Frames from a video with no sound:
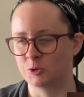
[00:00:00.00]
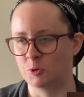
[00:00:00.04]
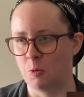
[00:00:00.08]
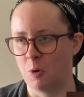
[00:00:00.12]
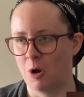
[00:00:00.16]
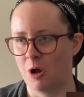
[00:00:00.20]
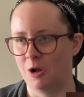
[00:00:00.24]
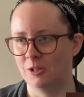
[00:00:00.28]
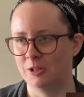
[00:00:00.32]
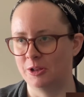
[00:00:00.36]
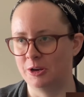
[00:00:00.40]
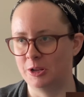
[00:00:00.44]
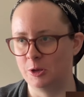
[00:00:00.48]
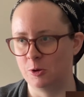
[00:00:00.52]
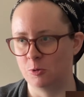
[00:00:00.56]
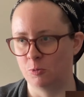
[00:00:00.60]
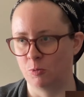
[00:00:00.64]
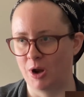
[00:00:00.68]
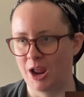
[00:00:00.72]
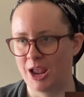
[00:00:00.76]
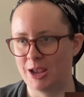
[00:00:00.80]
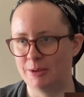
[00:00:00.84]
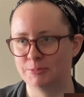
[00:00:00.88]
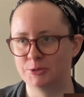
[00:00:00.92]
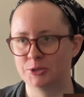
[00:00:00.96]
quality
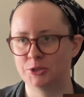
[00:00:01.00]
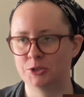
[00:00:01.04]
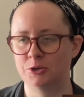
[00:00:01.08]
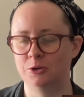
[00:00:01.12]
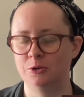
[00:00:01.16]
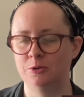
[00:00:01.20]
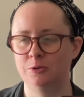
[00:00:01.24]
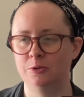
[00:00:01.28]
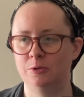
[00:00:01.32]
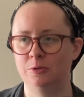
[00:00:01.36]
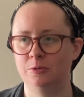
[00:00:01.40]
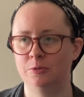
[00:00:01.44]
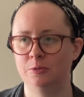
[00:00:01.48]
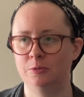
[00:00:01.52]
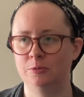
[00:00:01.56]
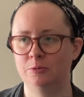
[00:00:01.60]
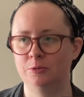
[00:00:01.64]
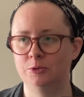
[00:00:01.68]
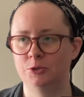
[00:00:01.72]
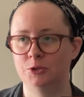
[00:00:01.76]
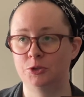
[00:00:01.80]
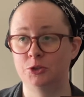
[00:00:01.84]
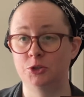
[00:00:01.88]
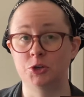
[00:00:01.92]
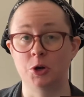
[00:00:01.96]
grapes
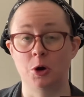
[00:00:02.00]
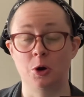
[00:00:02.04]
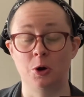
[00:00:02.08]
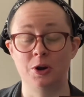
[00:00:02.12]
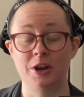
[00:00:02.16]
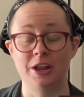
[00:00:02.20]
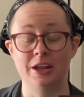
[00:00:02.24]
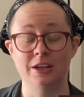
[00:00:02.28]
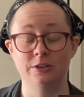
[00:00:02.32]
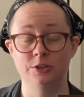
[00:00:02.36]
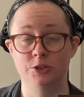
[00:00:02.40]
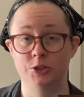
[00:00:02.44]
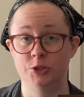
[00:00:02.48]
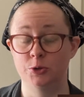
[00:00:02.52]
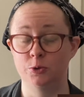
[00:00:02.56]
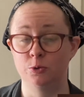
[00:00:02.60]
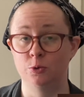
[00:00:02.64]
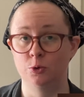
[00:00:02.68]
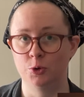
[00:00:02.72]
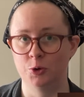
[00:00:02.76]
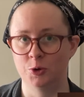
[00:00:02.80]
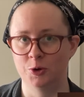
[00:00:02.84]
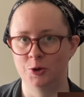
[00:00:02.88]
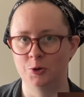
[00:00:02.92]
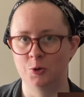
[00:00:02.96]
turn into
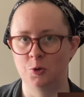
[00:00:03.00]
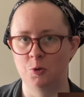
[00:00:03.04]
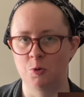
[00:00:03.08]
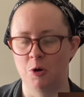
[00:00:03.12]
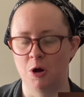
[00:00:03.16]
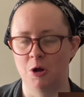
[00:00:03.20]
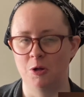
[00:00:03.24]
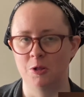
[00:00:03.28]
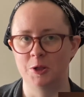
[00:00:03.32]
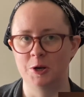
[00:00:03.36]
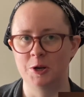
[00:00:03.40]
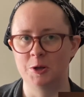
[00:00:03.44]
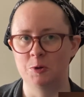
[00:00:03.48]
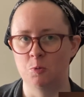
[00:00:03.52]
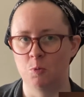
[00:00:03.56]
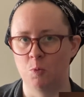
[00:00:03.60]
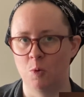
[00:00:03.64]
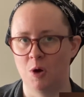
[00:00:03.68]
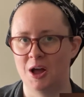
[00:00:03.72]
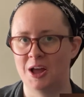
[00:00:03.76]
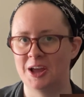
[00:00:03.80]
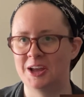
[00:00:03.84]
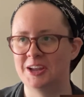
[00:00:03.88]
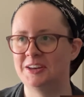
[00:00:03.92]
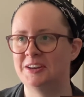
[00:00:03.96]
good quality
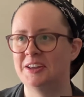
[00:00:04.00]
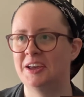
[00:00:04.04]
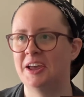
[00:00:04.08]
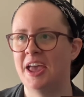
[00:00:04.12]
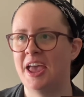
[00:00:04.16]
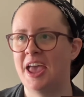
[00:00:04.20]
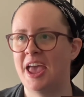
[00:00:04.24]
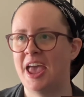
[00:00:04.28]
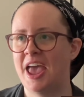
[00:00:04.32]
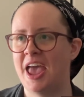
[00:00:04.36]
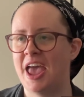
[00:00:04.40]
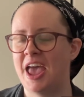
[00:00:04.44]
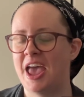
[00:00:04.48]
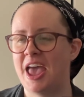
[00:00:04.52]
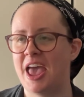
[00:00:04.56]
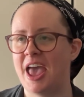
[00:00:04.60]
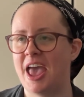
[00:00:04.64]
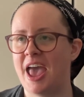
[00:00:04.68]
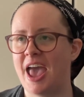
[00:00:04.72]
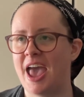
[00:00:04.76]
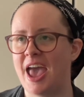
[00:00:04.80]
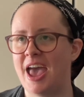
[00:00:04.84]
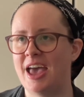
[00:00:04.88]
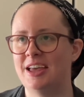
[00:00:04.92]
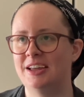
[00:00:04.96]
wine.
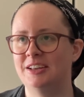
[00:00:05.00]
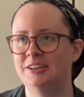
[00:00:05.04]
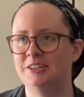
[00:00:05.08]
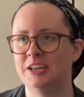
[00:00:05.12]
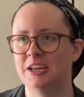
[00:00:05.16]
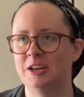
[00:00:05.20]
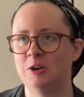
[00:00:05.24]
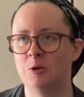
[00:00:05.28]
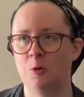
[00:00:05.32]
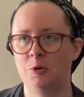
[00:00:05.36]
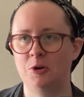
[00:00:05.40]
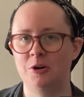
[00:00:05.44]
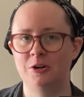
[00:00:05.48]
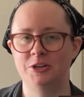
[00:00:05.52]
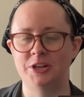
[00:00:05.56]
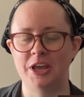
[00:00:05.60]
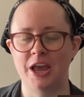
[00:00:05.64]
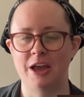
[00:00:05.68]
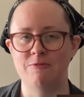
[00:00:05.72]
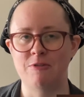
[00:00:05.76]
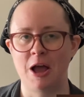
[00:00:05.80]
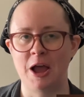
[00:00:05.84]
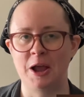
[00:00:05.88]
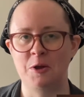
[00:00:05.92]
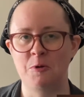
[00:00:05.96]
And in order to
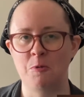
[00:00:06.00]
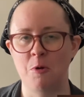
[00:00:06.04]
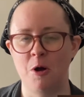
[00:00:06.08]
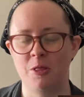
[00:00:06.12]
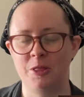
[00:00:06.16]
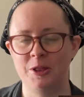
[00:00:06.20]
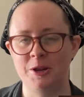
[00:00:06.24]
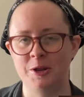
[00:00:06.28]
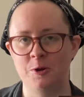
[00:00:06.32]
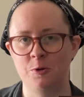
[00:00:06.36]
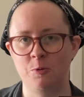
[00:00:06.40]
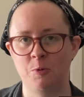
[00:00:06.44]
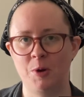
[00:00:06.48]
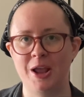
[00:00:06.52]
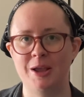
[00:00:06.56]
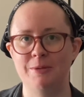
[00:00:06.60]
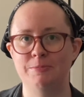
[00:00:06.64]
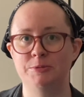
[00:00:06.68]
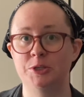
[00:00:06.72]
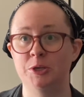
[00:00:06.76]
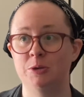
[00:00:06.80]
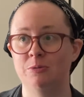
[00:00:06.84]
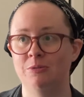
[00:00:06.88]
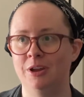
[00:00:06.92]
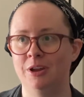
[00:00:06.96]
have high quality
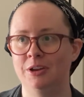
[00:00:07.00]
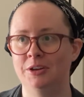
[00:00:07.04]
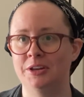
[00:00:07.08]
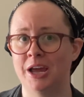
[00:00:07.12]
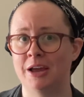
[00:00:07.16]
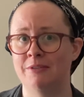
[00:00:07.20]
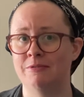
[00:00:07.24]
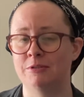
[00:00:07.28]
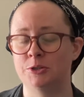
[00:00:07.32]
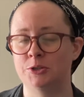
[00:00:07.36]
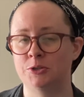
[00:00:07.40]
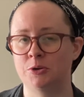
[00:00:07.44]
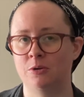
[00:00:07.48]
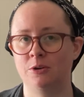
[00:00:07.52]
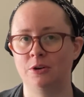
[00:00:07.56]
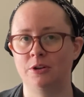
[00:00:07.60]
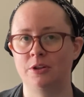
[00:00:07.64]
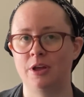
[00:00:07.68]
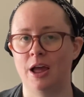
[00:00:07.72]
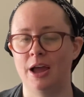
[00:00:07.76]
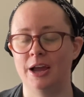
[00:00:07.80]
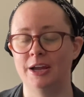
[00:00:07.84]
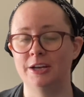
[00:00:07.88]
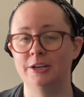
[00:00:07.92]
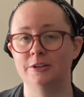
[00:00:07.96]
grapes, you need to have a certain
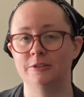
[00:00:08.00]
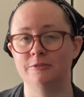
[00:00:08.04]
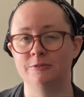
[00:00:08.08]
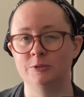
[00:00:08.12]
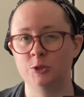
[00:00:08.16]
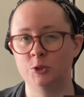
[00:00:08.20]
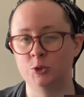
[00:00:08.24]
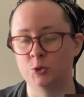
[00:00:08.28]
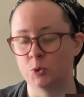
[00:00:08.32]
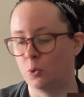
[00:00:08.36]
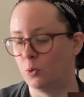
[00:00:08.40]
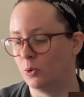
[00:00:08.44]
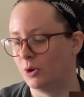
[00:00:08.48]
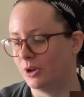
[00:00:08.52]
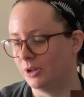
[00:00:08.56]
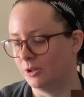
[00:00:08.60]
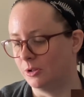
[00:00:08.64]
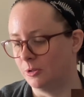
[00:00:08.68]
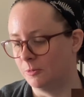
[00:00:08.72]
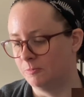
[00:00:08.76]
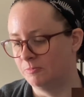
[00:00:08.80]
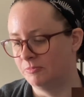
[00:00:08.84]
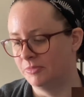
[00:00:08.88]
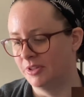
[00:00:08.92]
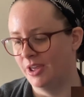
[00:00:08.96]
kind of
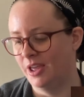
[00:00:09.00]
soil.